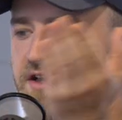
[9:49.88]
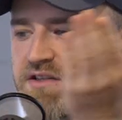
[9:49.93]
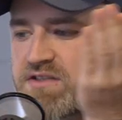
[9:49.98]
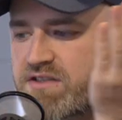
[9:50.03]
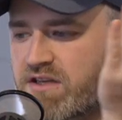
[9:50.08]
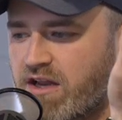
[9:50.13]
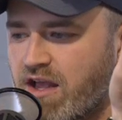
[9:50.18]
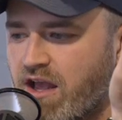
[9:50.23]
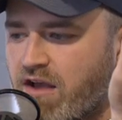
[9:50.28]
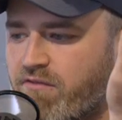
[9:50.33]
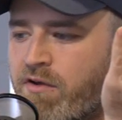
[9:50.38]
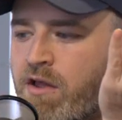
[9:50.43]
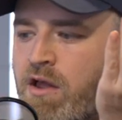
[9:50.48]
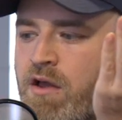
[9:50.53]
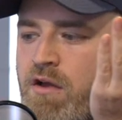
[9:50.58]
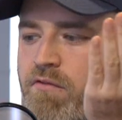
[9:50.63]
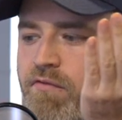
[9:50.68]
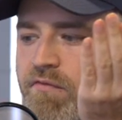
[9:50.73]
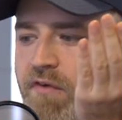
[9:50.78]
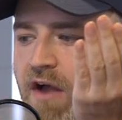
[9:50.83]
it's going to have
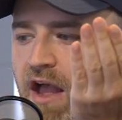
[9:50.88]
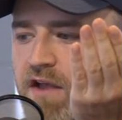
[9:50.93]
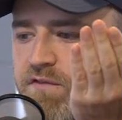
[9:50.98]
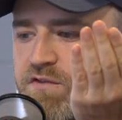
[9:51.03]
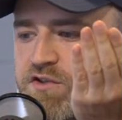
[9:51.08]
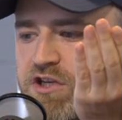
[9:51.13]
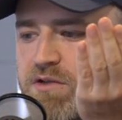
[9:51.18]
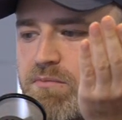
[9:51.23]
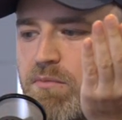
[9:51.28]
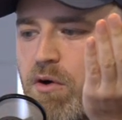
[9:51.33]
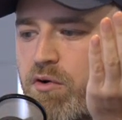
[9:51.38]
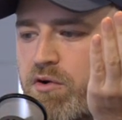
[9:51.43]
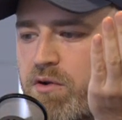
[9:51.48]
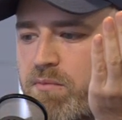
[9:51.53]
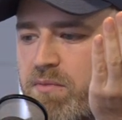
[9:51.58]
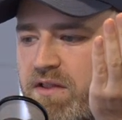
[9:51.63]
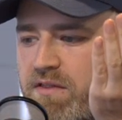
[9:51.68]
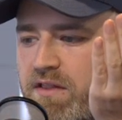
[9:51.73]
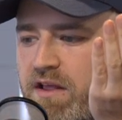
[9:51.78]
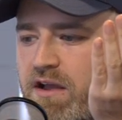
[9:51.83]
five G
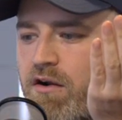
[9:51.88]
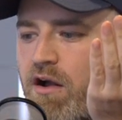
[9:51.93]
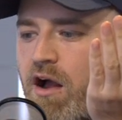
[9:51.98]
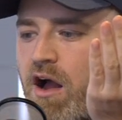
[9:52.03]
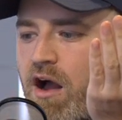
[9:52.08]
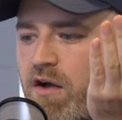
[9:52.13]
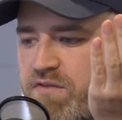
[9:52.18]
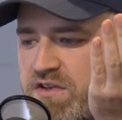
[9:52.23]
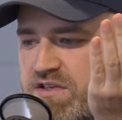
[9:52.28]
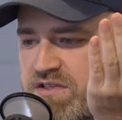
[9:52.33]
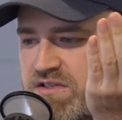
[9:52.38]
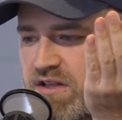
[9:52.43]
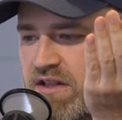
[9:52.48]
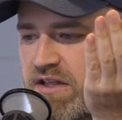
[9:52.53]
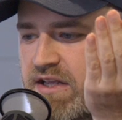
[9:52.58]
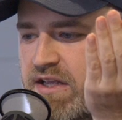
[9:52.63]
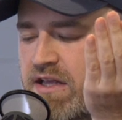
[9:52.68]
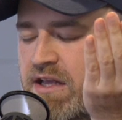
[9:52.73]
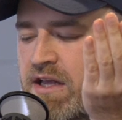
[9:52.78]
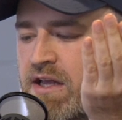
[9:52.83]
modem in there,
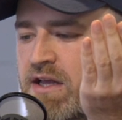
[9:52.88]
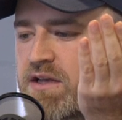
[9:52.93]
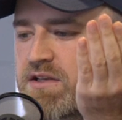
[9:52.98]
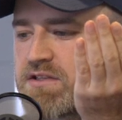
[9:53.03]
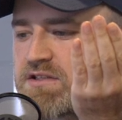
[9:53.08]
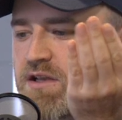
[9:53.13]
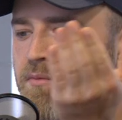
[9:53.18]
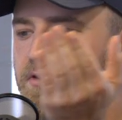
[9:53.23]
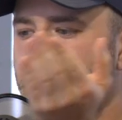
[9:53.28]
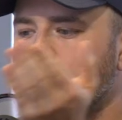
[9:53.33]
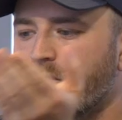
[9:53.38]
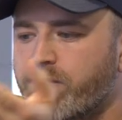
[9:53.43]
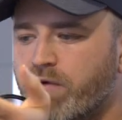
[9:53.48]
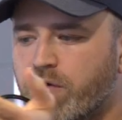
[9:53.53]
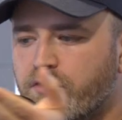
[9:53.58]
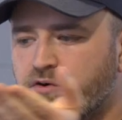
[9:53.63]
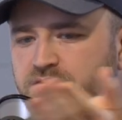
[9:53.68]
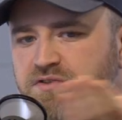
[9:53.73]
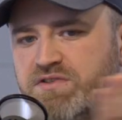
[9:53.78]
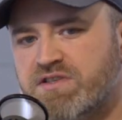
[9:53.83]
obviously. Some of the
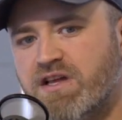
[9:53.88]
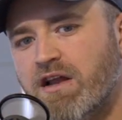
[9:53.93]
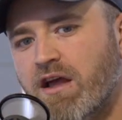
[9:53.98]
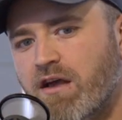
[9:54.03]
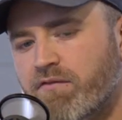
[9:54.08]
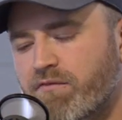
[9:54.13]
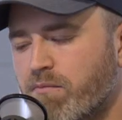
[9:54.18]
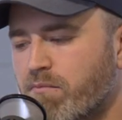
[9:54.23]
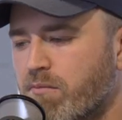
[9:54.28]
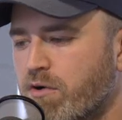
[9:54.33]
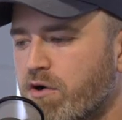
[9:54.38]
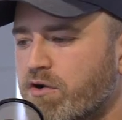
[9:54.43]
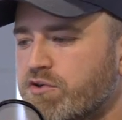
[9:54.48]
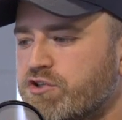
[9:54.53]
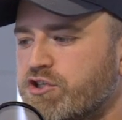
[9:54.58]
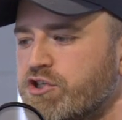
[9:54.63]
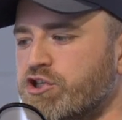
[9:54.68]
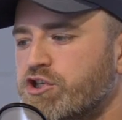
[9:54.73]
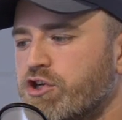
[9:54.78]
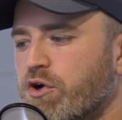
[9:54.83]
photos that have
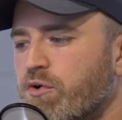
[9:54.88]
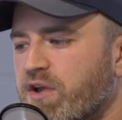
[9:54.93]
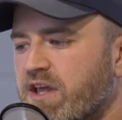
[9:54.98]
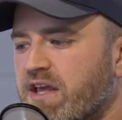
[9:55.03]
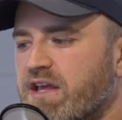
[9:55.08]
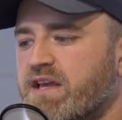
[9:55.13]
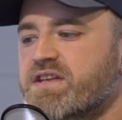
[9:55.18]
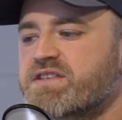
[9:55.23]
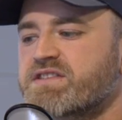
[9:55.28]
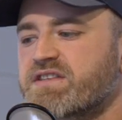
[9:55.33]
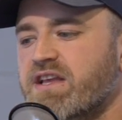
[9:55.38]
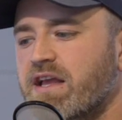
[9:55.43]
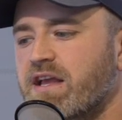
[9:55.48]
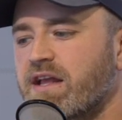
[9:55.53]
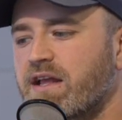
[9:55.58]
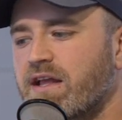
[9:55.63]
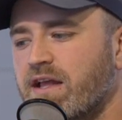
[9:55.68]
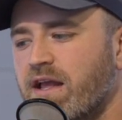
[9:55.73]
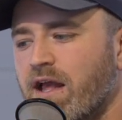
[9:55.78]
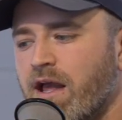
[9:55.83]
emerged showcase
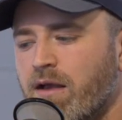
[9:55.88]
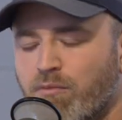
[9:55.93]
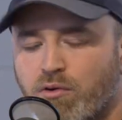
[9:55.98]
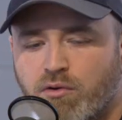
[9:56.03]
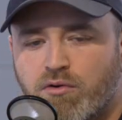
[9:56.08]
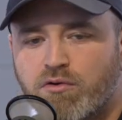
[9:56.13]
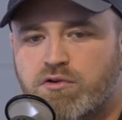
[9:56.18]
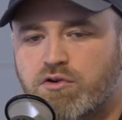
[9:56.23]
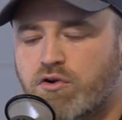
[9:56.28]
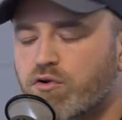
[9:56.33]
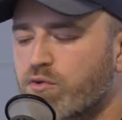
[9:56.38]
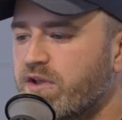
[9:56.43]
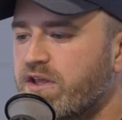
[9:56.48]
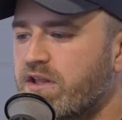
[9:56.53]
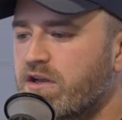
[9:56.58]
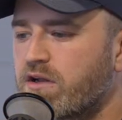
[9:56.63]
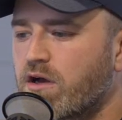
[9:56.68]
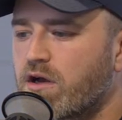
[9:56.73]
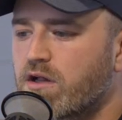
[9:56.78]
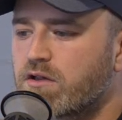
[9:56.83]
a emerald
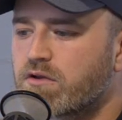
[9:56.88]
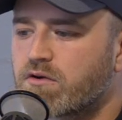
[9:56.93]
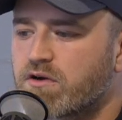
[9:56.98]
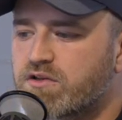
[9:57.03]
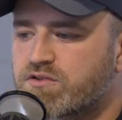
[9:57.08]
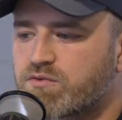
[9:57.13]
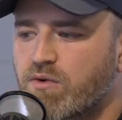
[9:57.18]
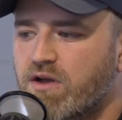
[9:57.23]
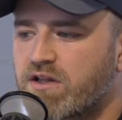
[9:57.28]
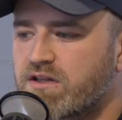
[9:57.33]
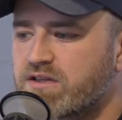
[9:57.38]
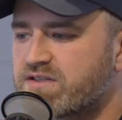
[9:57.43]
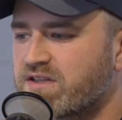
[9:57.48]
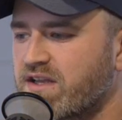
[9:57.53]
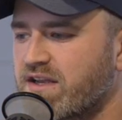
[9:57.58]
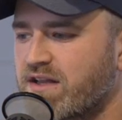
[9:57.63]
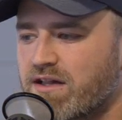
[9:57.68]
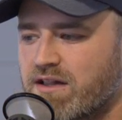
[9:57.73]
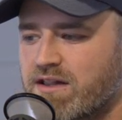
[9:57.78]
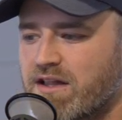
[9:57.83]
green color as well as
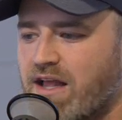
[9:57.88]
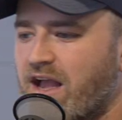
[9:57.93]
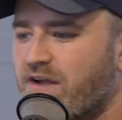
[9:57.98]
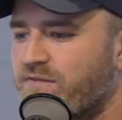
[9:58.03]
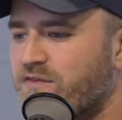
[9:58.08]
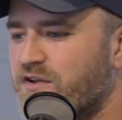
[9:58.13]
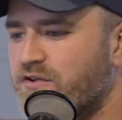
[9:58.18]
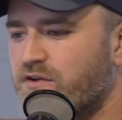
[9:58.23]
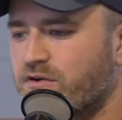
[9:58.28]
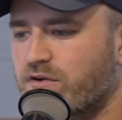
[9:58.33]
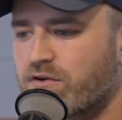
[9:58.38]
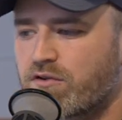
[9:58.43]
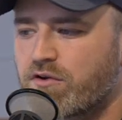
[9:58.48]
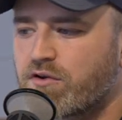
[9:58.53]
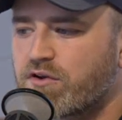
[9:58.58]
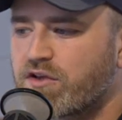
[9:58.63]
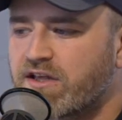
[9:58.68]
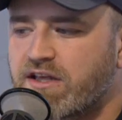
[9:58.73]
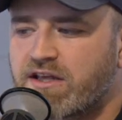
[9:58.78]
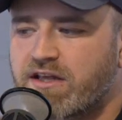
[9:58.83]
like a
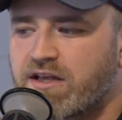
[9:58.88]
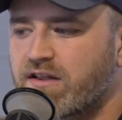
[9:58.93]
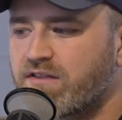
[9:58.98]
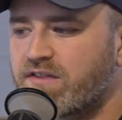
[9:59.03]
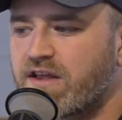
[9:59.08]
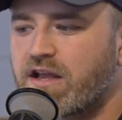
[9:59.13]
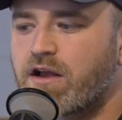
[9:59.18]
lavender-looking, they